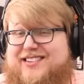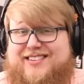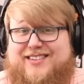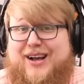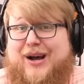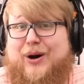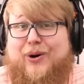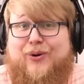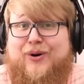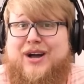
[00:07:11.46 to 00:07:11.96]

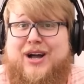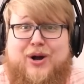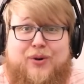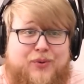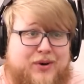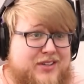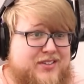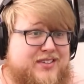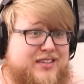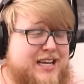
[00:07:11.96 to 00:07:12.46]
So
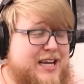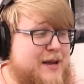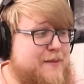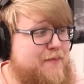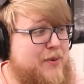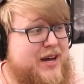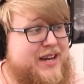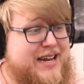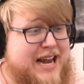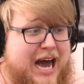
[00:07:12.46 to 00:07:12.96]
we'll see.
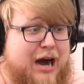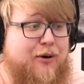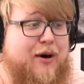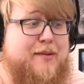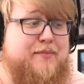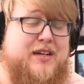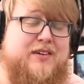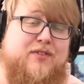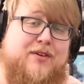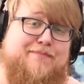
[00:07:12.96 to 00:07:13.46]
But now
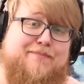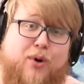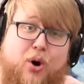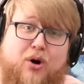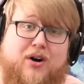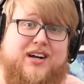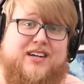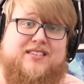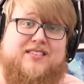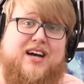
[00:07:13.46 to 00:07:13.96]
I'm even
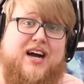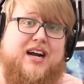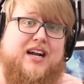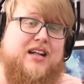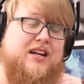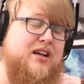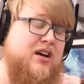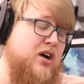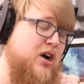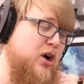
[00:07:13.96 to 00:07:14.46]
more
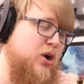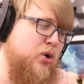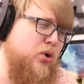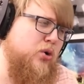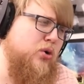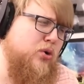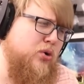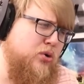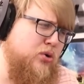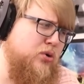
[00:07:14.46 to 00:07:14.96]
excited.
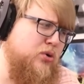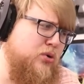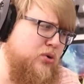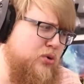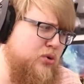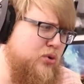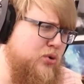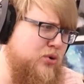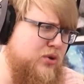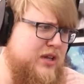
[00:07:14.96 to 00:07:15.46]

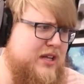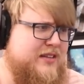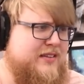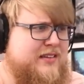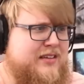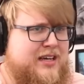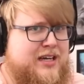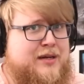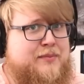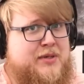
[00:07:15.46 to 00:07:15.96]
Whoo, this
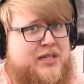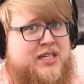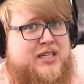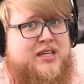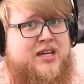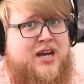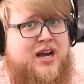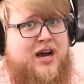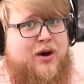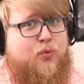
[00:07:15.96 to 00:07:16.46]
is going to
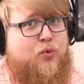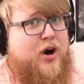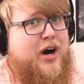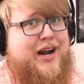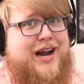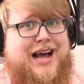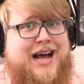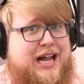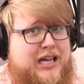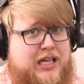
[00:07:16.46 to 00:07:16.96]
be
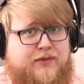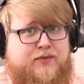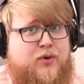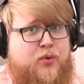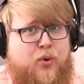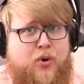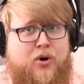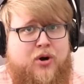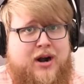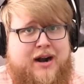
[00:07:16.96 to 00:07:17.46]
one hell of a
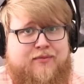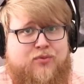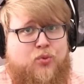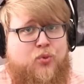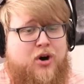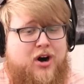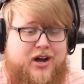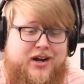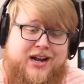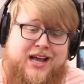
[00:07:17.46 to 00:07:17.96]
war,
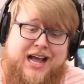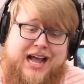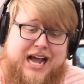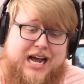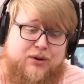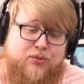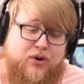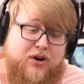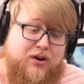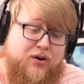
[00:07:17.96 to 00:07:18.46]
everyone.
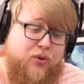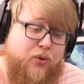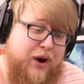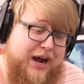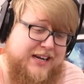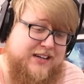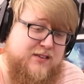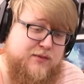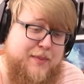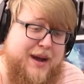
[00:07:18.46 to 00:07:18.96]
And we're
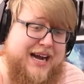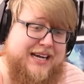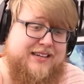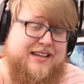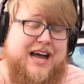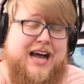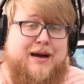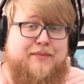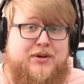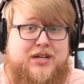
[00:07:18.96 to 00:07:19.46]
right smack
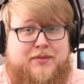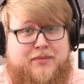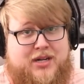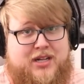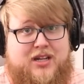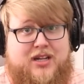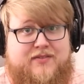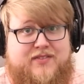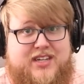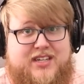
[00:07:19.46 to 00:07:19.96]
dab in the
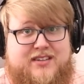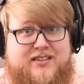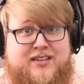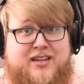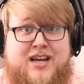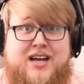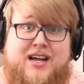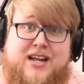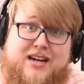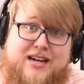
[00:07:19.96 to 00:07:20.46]
middle of it.
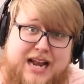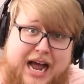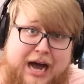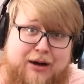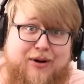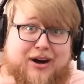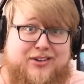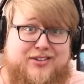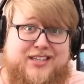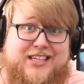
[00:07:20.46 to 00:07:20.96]
Now
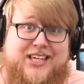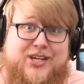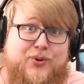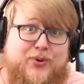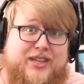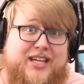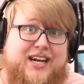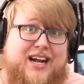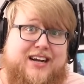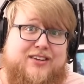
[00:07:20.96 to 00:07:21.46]
I'll see you
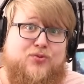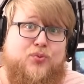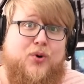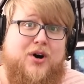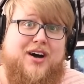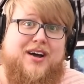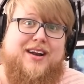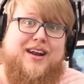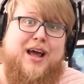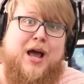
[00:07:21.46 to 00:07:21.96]
in the next
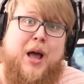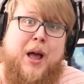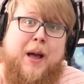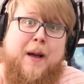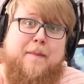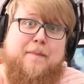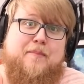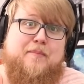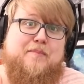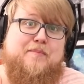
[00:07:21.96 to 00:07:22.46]
one.
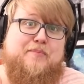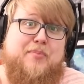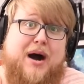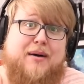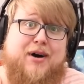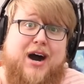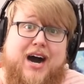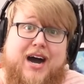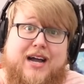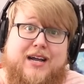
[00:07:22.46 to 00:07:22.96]
Bye
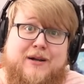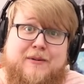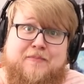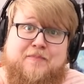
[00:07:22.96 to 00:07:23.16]
bye.